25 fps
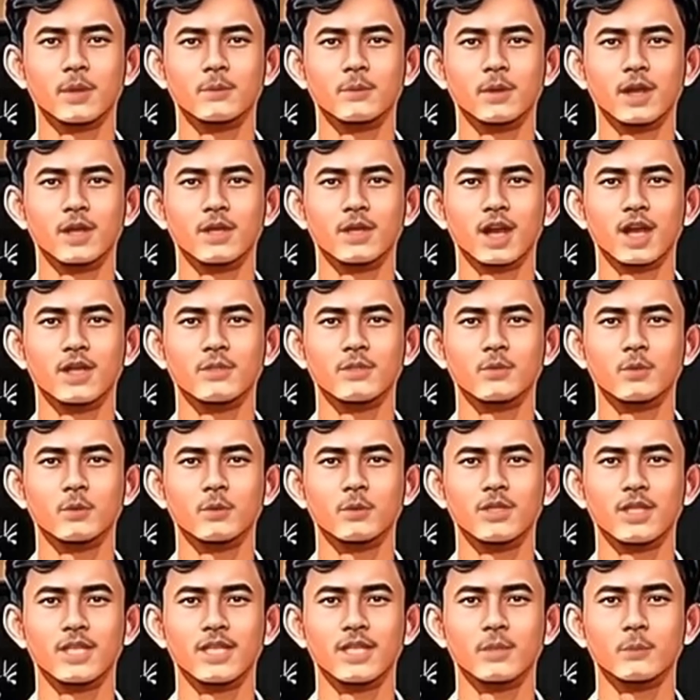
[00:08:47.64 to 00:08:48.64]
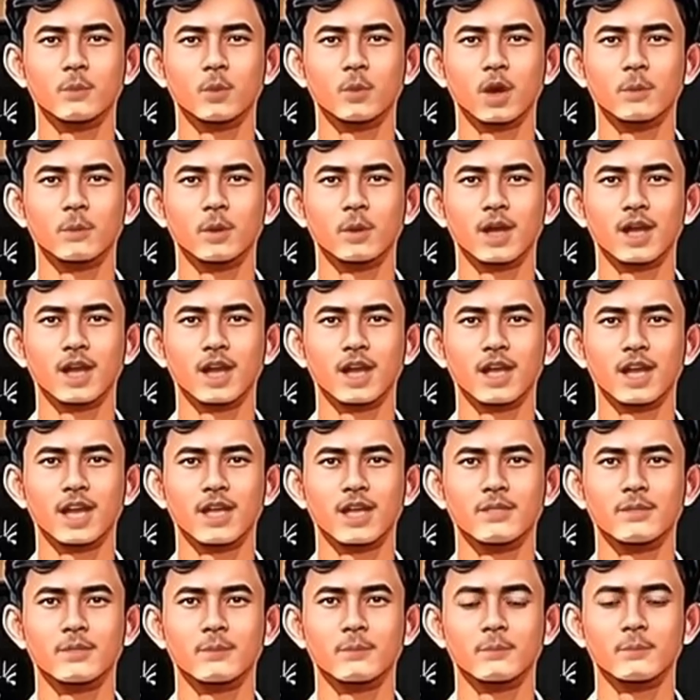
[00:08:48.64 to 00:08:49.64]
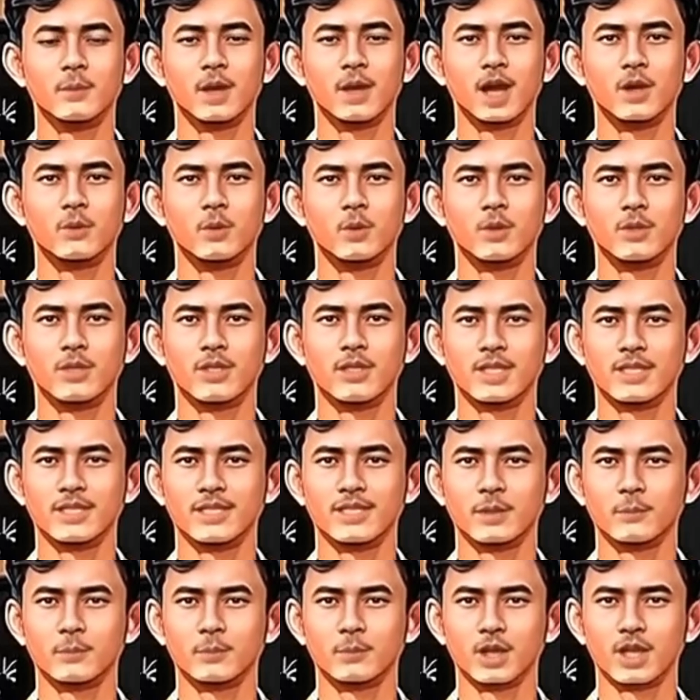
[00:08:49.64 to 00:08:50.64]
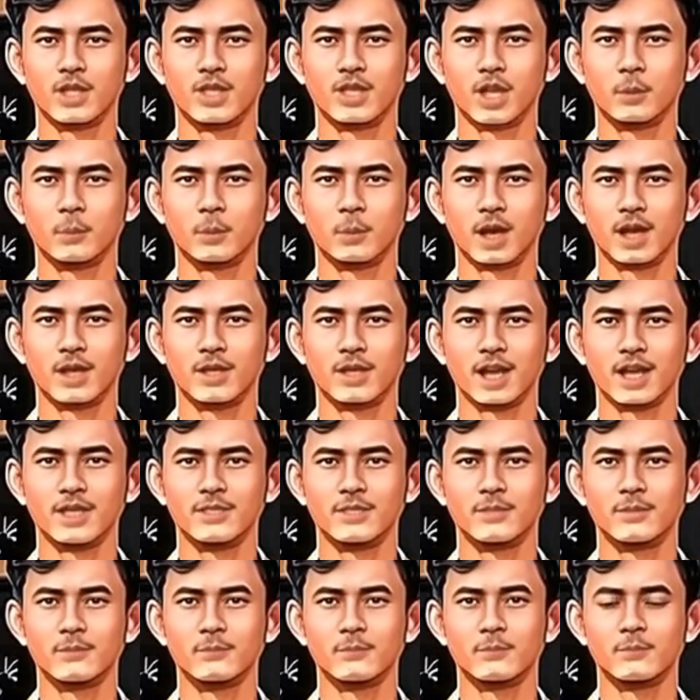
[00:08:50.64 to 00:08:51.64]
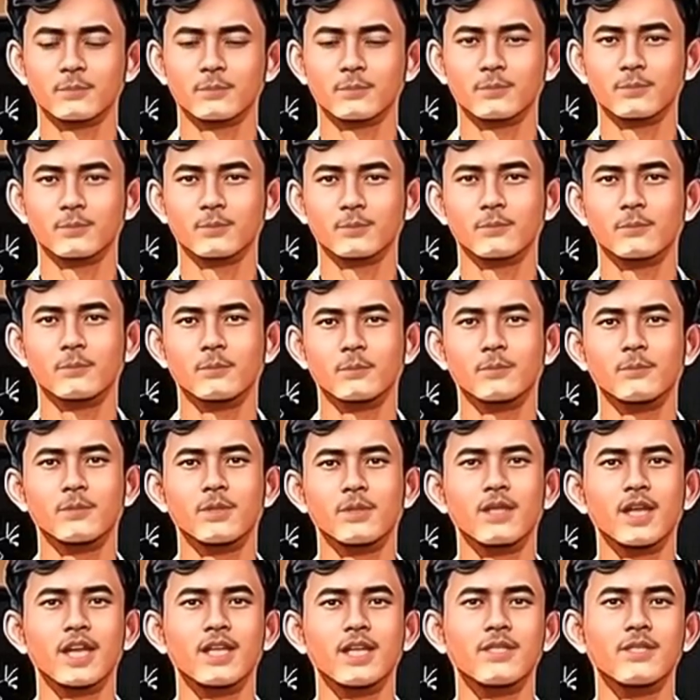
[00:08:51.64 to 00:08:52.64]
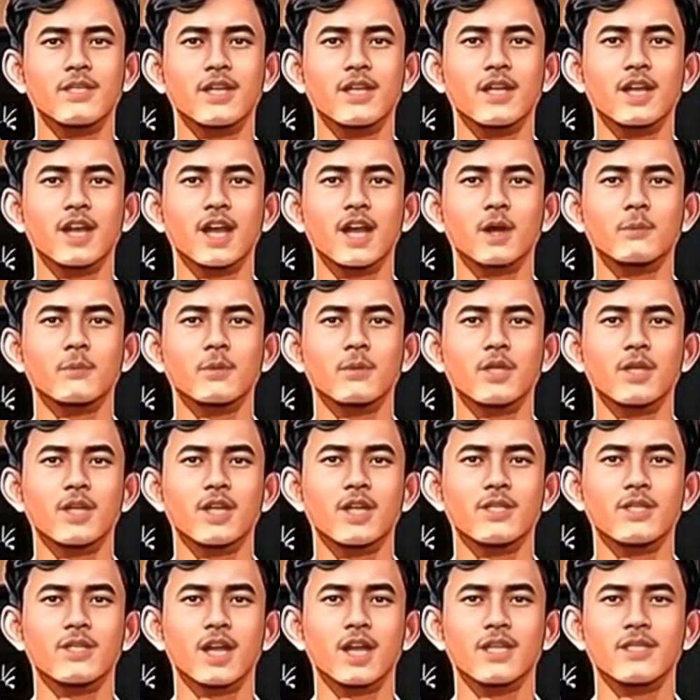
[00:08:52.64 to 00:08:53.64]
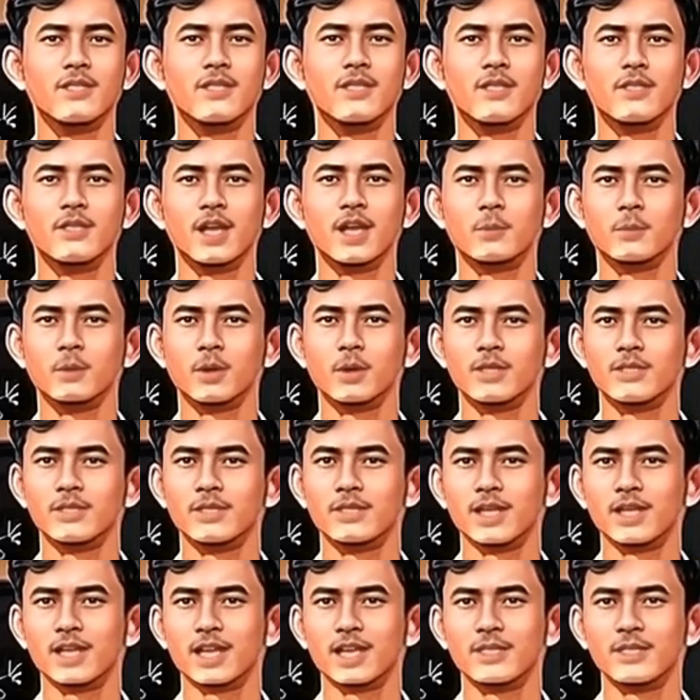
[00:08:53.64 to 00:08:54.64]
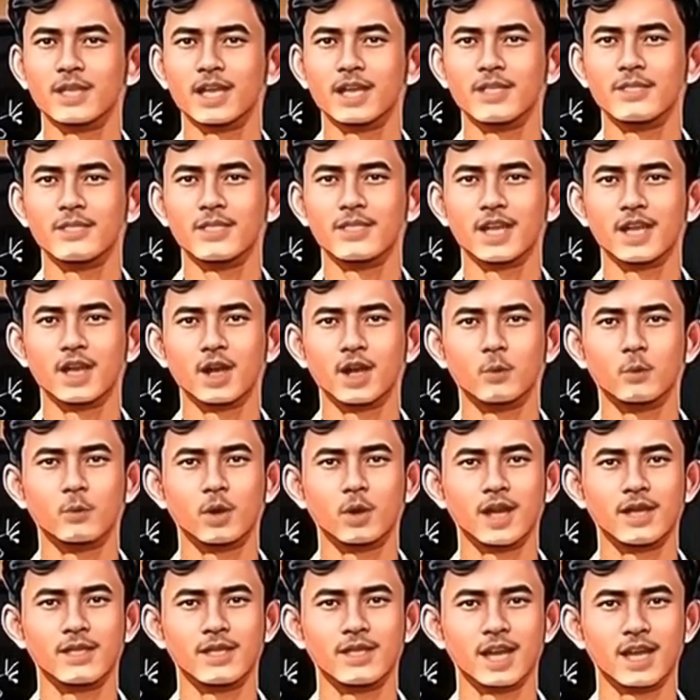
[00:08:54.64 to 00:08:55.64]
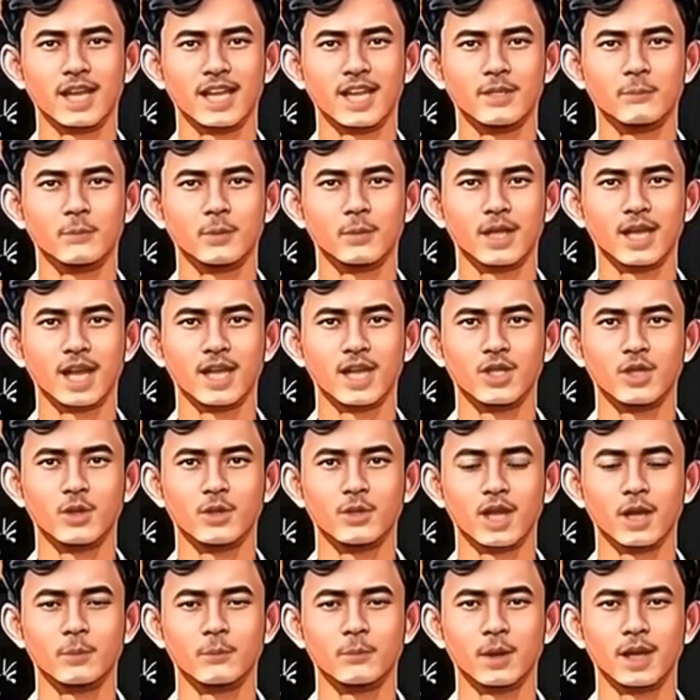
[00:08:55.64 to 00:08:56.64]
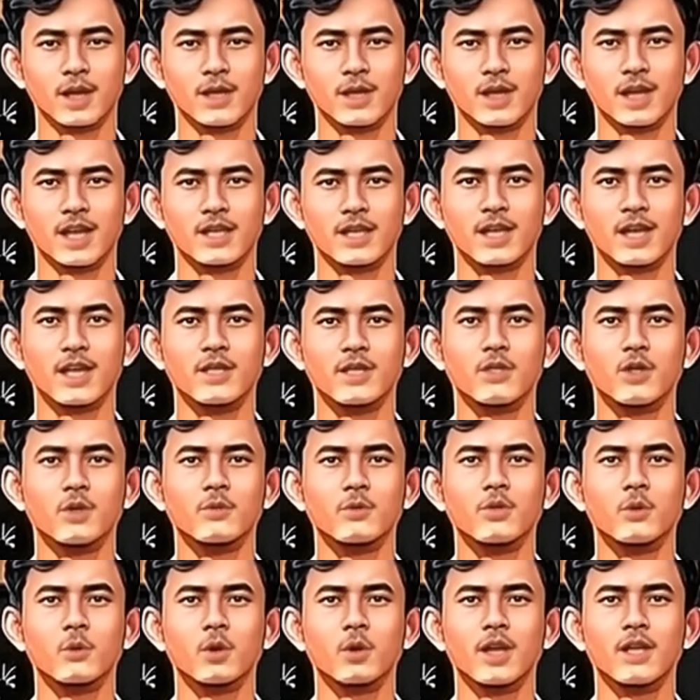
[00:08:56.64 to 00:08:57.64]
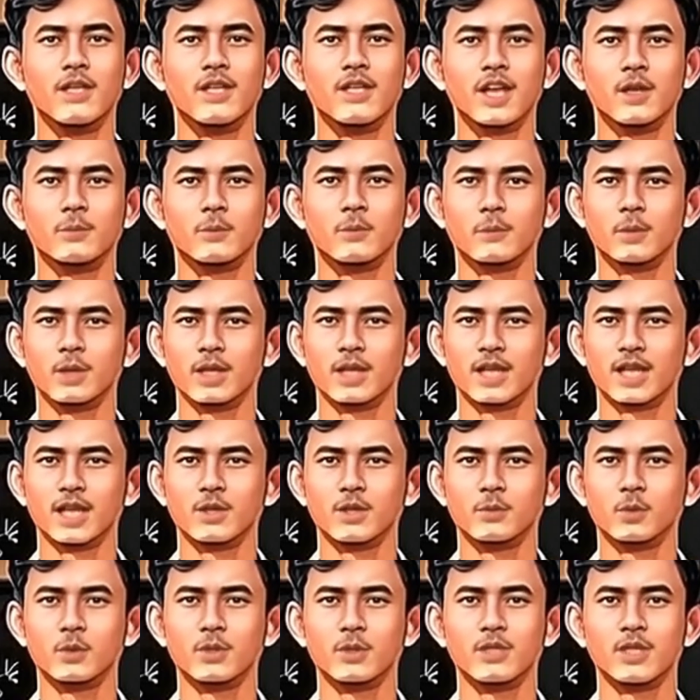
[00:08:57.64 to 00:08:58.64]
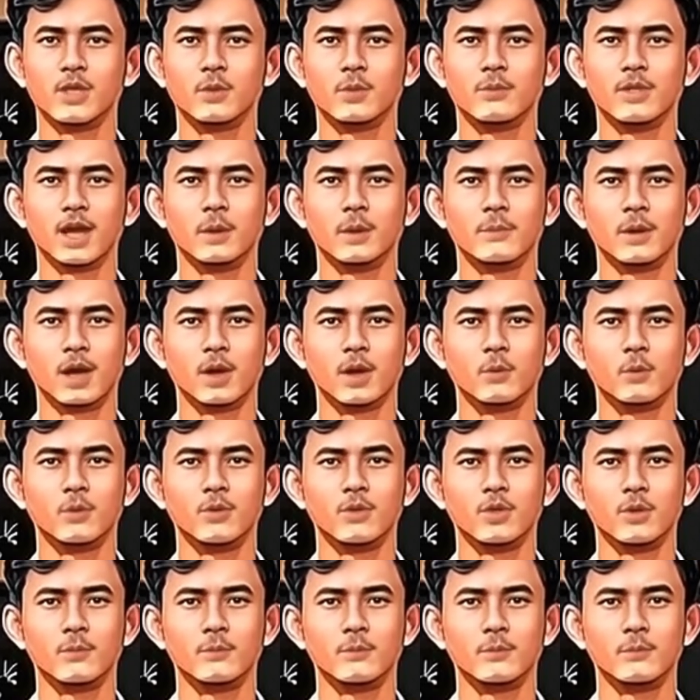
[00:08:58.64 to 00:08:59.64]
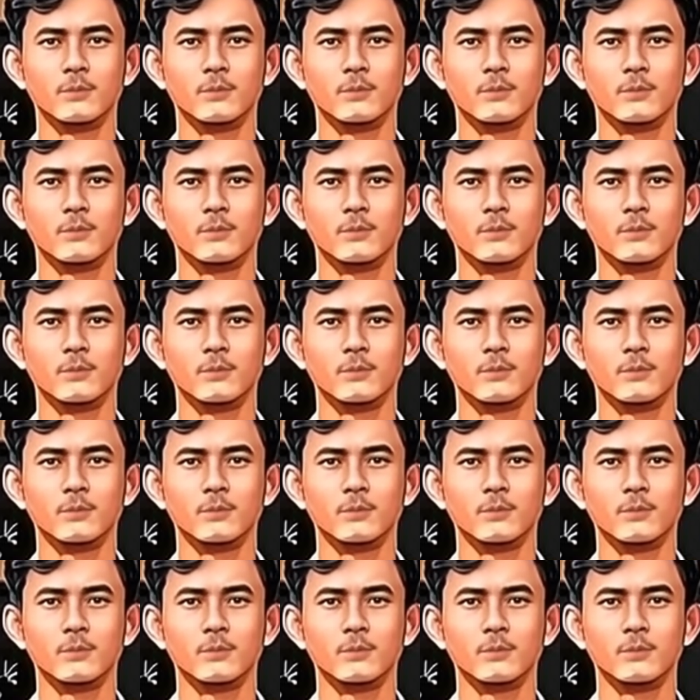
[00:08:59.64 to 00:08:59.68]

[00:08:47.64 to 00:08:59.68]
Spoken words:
Here are some of the key benefits of these two types of audits. Benefits of a business continuity audit. 1. Operational readiness assessment. 2.